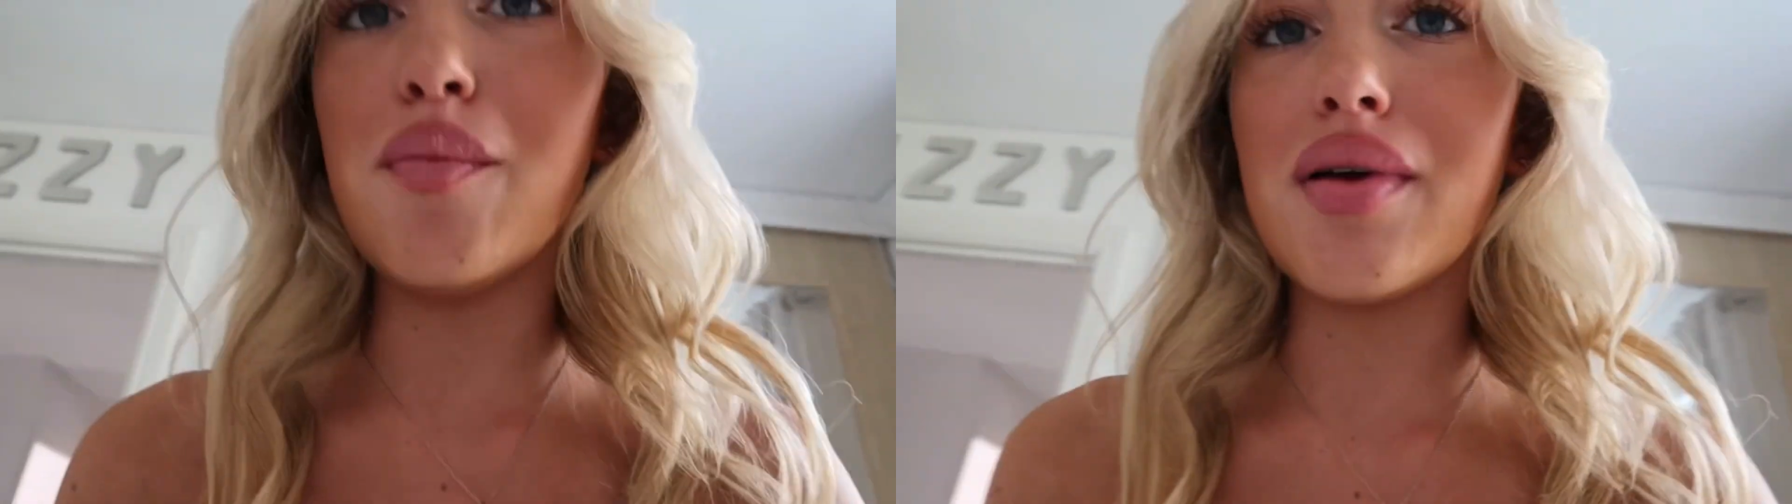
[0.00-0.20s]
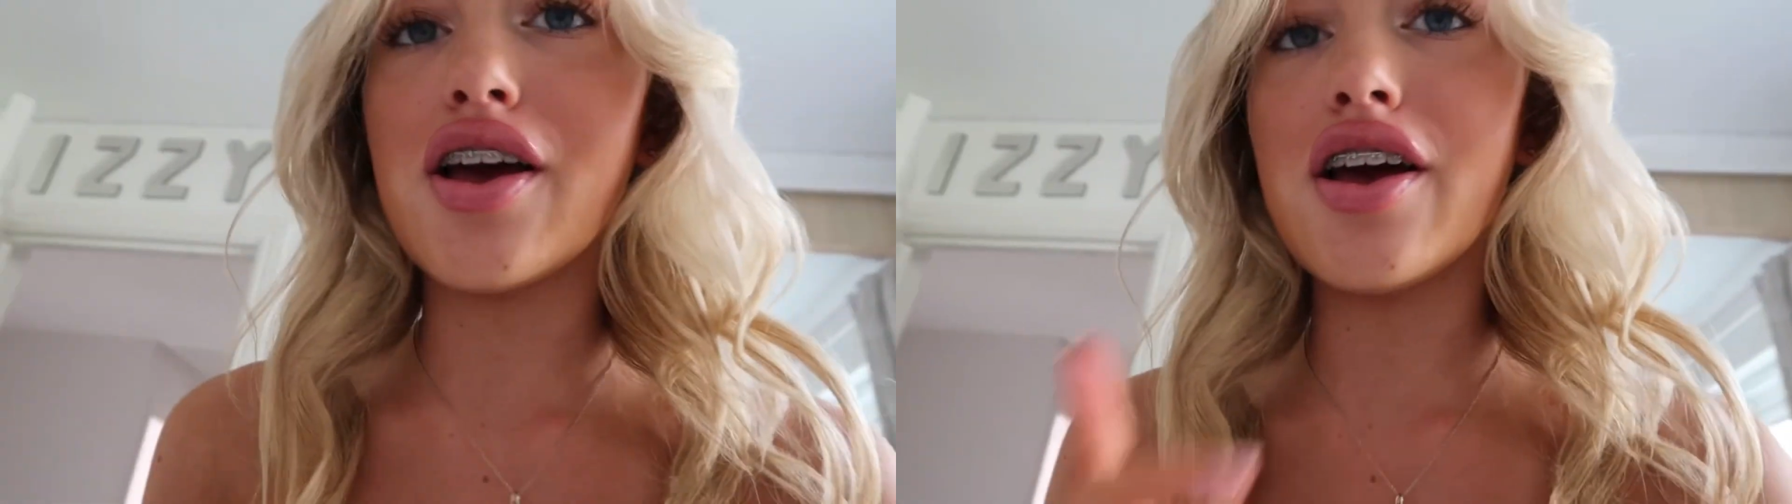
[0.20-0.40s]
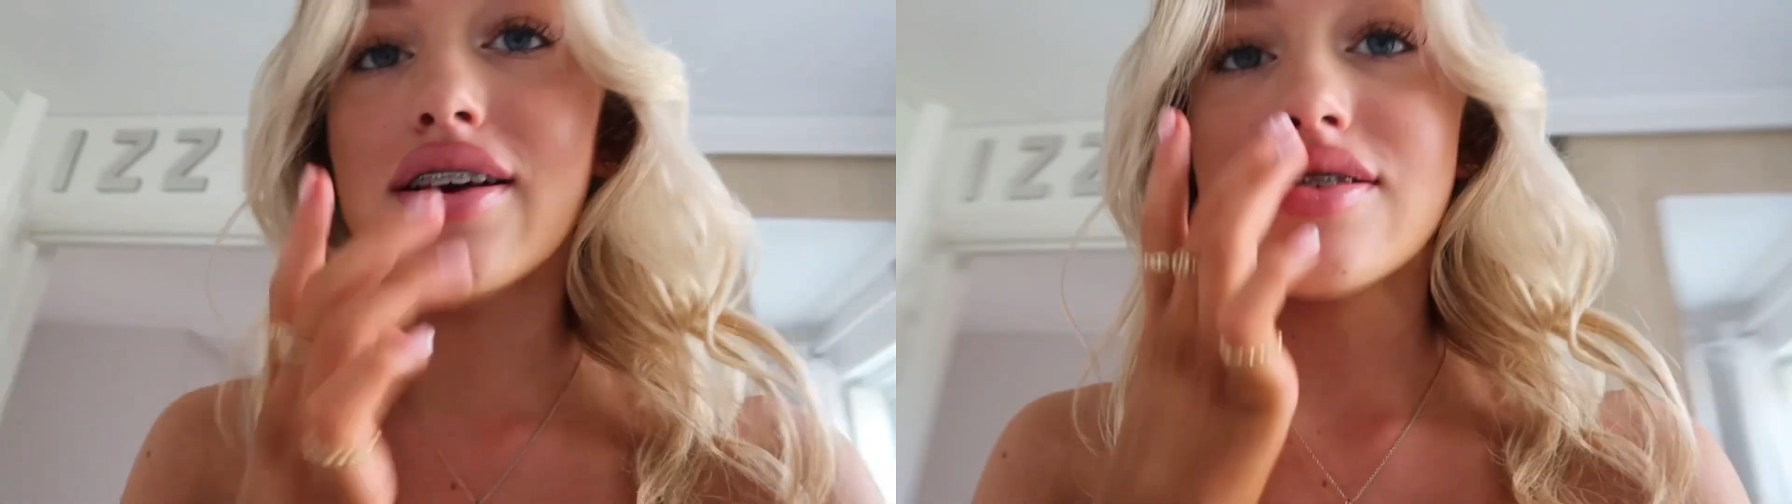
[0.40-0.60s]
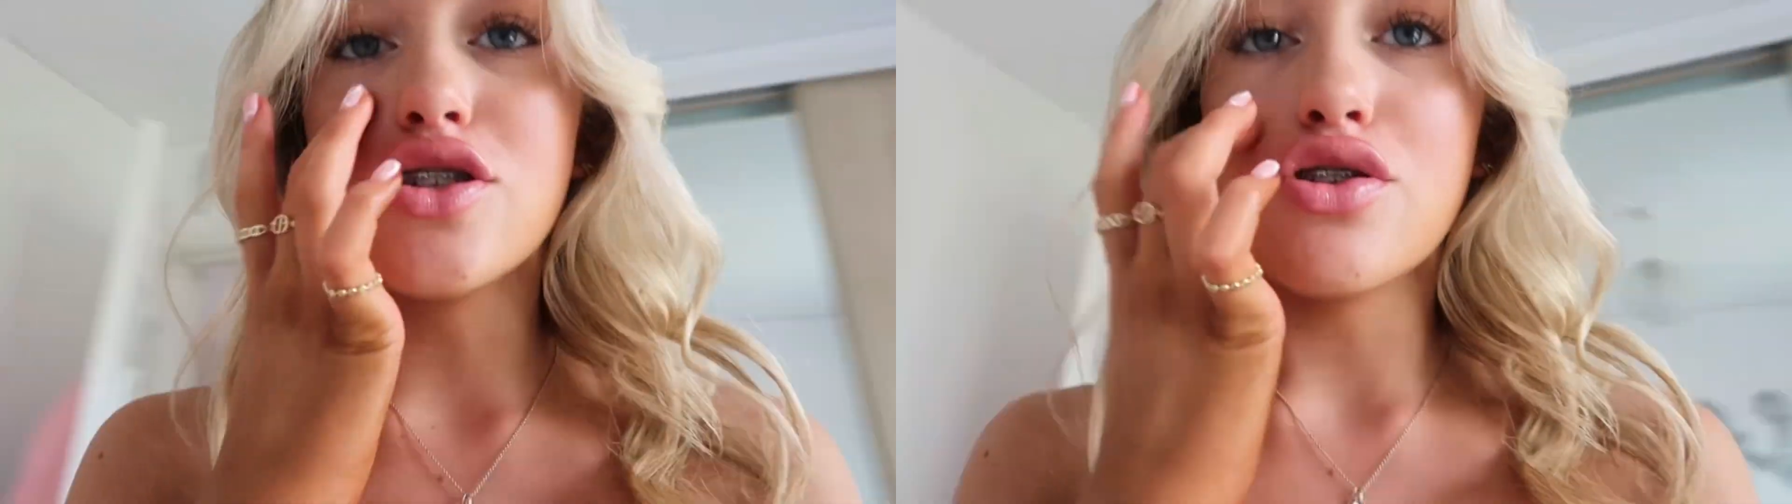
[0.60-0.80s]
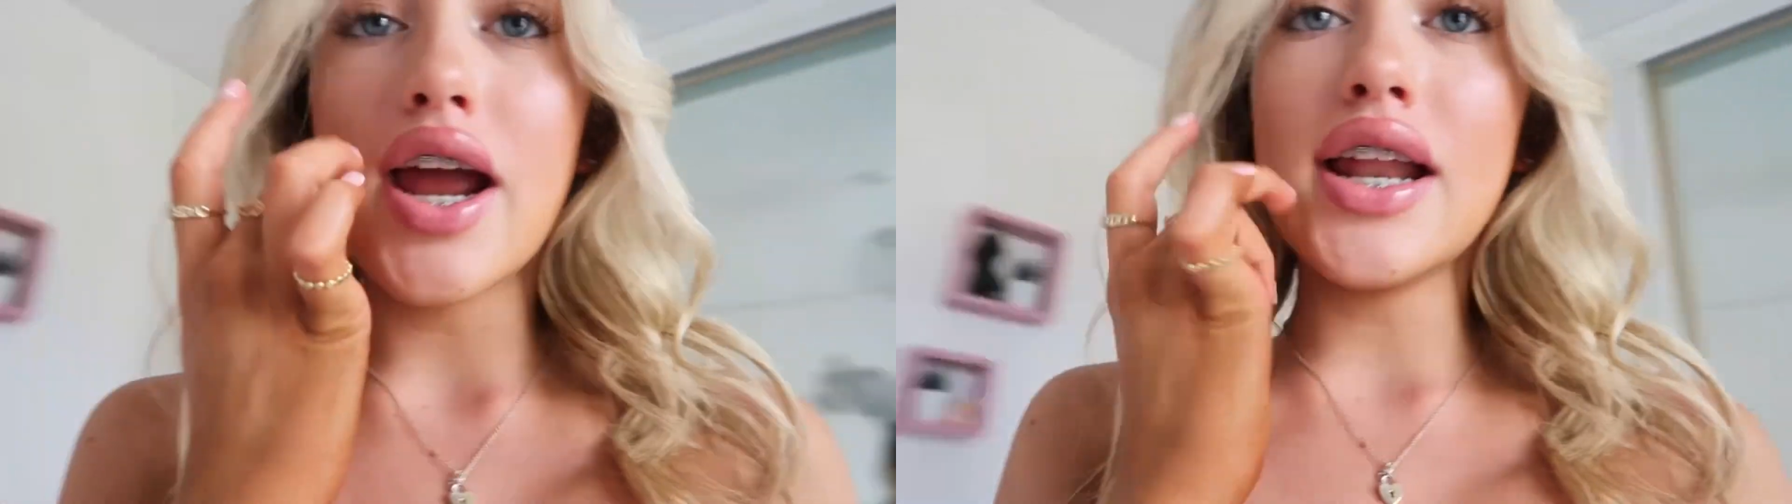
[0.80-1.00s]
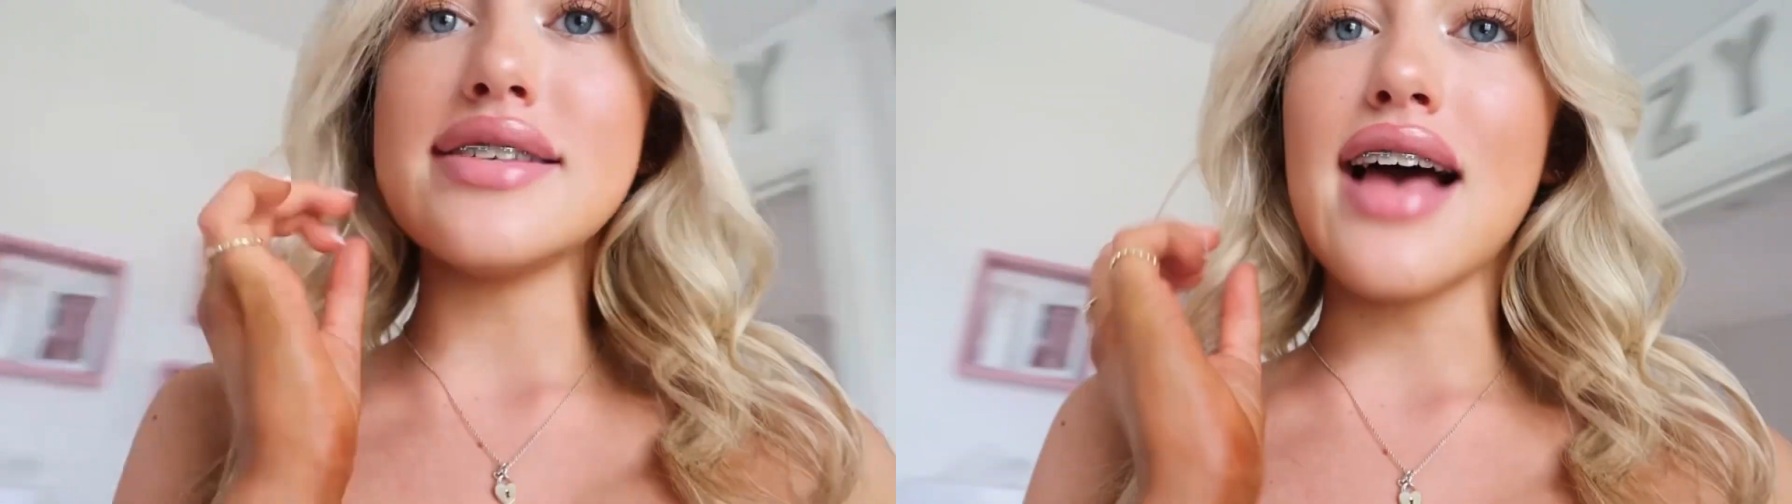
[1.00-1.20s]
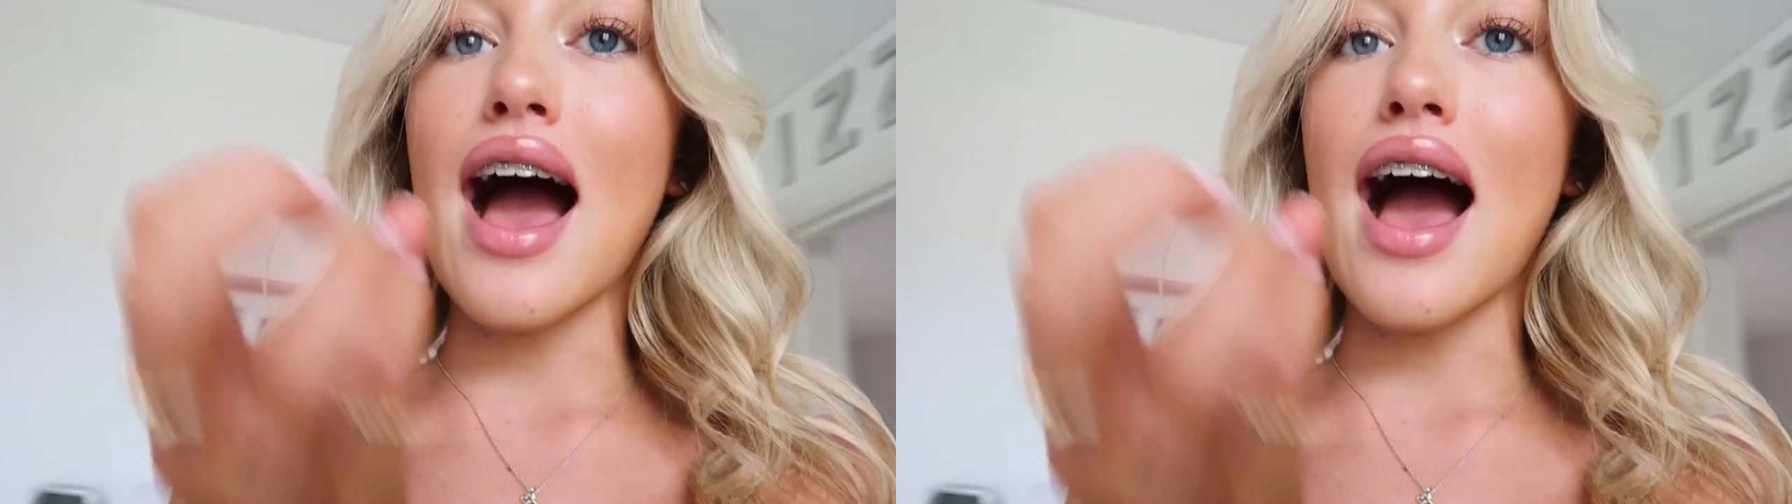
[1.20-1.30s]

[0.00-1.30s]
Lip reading: because the train is